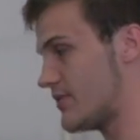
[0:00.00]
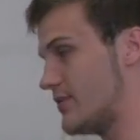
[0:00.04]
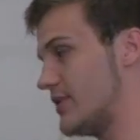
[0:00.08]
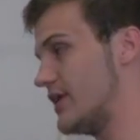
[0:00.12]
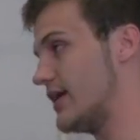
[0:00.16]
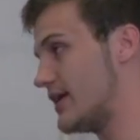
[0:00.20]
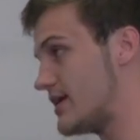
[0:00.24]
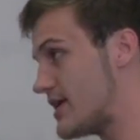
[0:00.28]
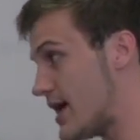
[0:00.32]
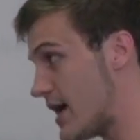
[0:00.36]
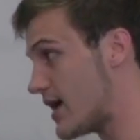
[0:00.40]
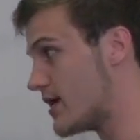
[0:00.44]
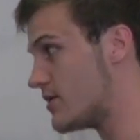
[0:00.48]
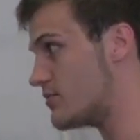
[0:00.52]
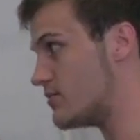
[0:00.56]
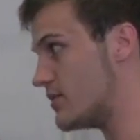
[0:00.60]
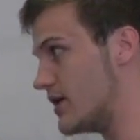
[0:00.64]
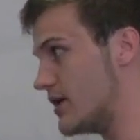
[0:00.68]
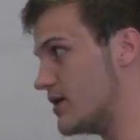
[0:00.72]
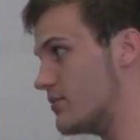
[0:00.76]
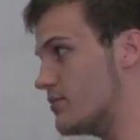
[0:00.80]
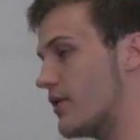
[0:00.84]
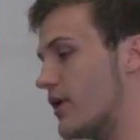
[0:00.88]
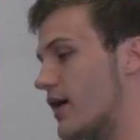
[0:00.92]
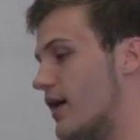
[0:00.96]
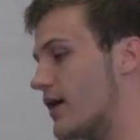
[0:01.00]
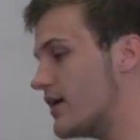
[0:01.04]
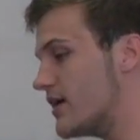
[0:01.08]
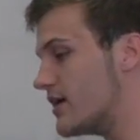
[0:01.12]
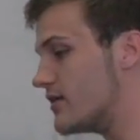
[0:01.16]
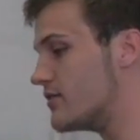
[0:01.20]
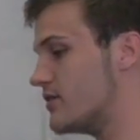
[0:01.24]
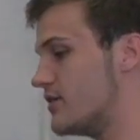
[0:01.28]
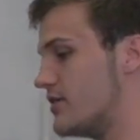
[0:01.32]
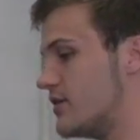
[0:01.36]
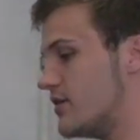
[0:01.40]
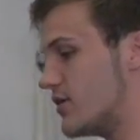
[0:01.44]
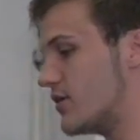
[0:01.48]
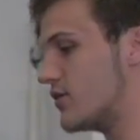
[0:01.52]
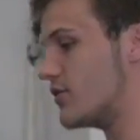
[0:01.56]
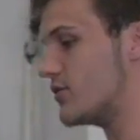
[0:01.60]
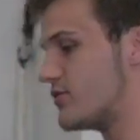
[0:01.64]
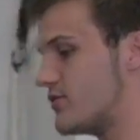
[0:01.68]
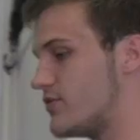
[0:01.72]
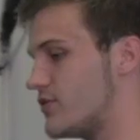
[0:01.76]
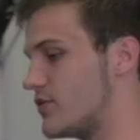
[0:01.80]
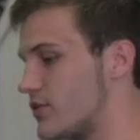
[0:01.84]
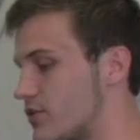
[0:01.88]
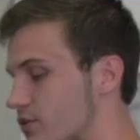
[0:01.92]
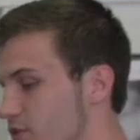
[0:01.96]
I mean, it can be, but you know,
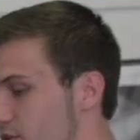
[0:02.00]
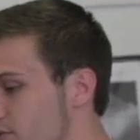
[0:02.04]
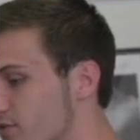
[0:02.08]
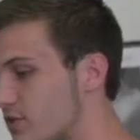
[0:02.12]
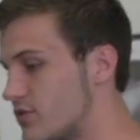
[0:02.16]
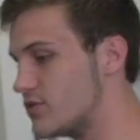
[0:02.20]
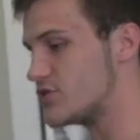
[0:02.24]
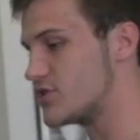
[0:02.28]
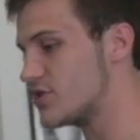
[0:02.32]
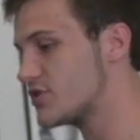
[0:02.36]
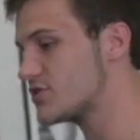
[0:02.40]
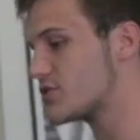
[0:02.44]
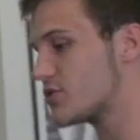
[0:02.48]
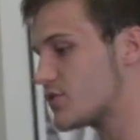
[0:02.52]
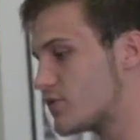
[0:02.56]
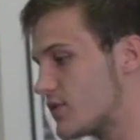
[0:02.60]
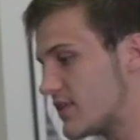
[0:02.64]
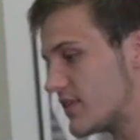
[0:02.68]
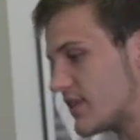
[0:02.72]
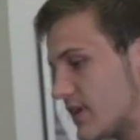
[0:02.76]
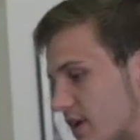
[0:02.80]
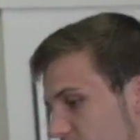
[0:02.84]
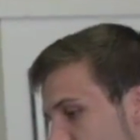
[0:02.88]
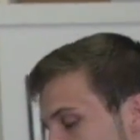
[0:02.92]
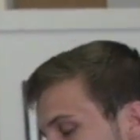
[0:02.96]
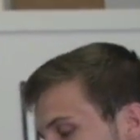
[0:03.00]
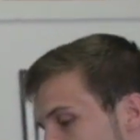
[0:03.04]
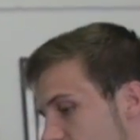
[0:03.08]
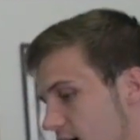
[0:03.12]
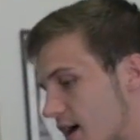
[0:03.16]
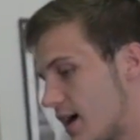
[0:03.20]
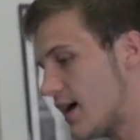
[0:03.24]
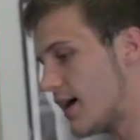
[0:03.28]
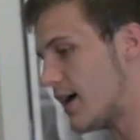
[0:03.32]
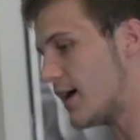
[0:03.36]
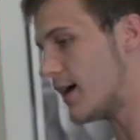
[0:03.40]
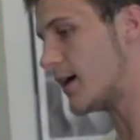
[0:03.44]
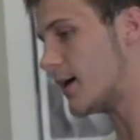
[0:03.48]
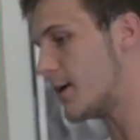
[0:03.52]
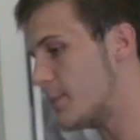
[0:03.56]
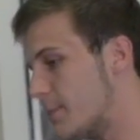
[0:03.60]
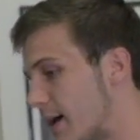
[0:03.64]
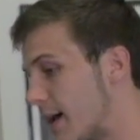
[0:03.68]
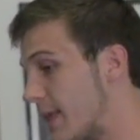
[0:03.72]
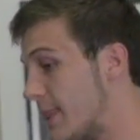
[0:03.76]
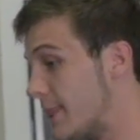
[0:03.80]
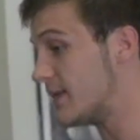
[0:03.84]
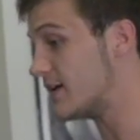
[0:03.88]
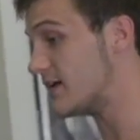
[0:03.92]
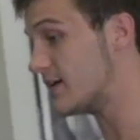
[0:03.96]
if you're if you're gentle with it, um,
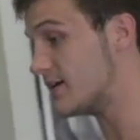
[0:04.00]
and